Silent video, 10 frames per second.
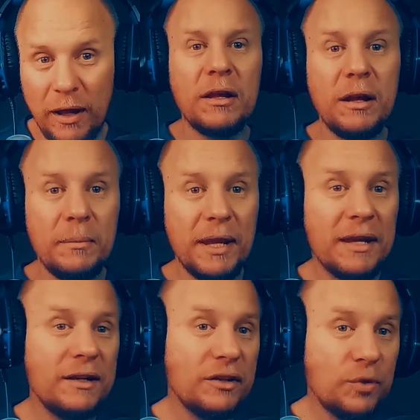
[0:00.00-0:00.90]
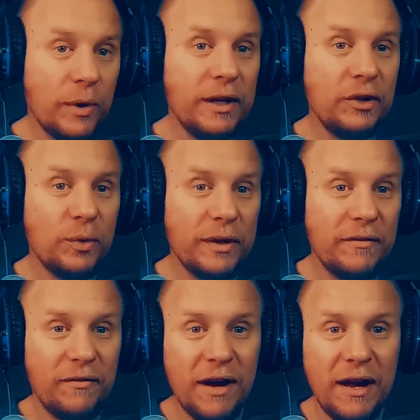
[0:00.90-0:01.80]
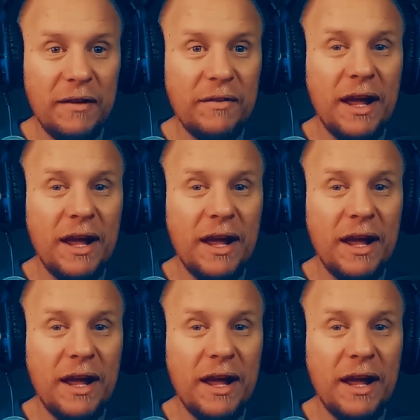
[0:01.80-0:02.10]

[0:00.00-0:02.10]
Coming into 2025,